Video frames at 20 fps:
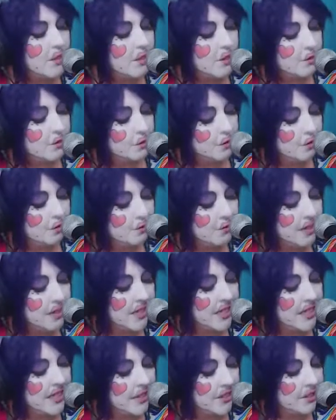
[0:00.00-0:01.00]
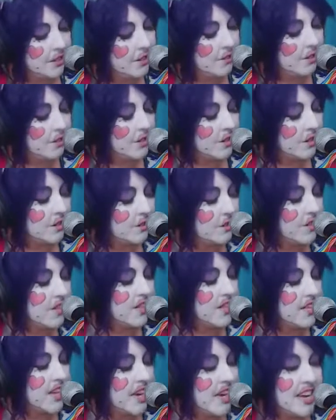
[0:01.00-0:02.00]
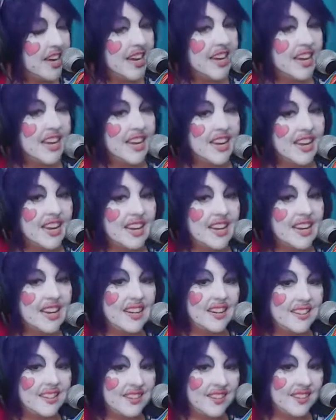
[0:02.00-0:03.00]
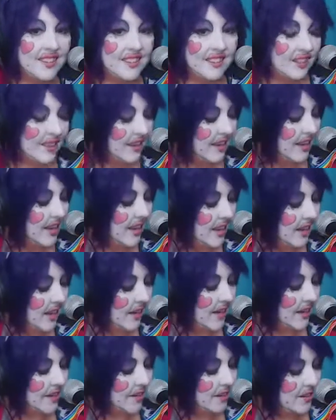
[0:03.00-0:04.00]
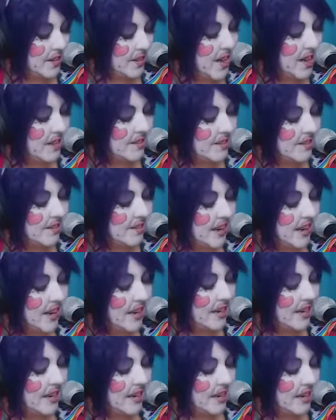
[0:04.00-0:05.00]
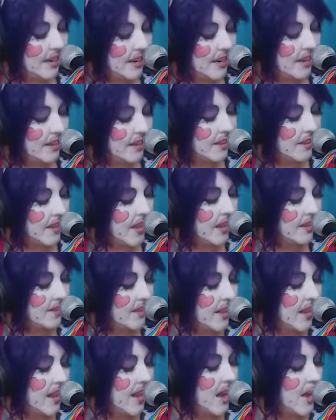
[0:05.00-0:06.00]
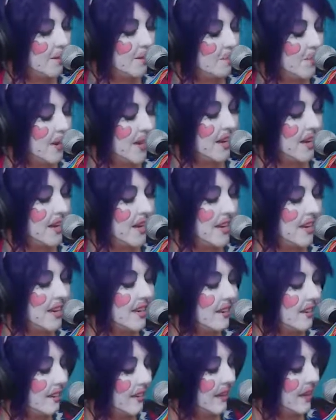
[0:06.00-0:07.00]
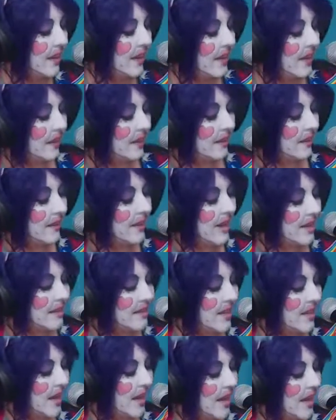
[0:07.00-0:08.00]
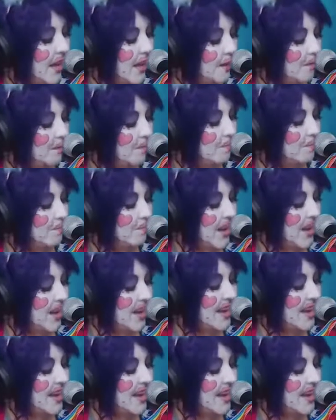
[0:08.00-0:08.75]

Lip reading: was true, he told no lies. He could not see the lies that bind, lies that bind,